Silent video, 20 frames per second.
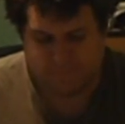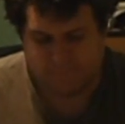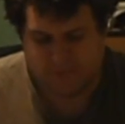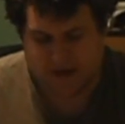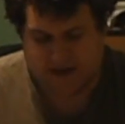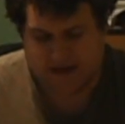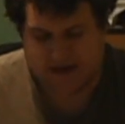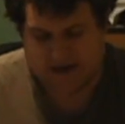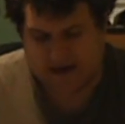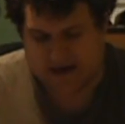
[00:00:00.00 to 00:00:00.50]

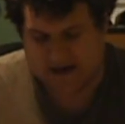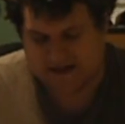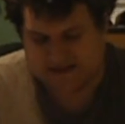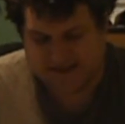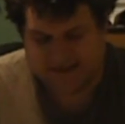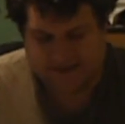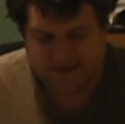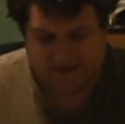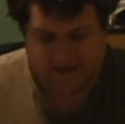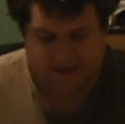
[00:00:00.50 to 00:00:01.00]
but
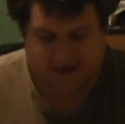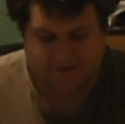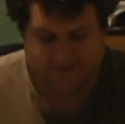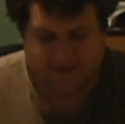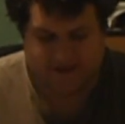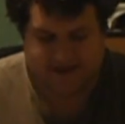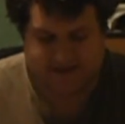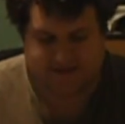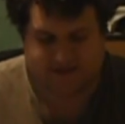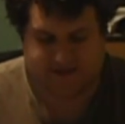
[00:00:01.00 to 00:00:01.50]
ideally I'd
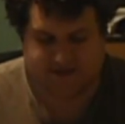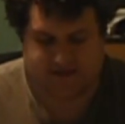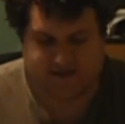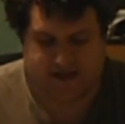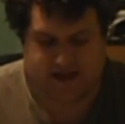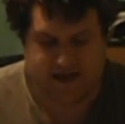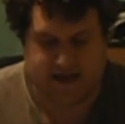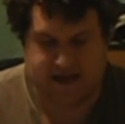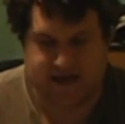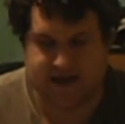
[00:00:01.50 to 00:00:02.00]
like to
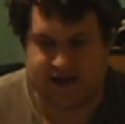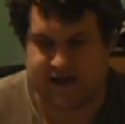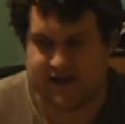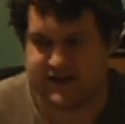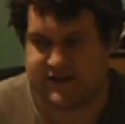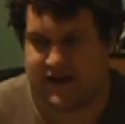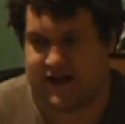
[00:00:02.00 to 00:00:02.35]
see a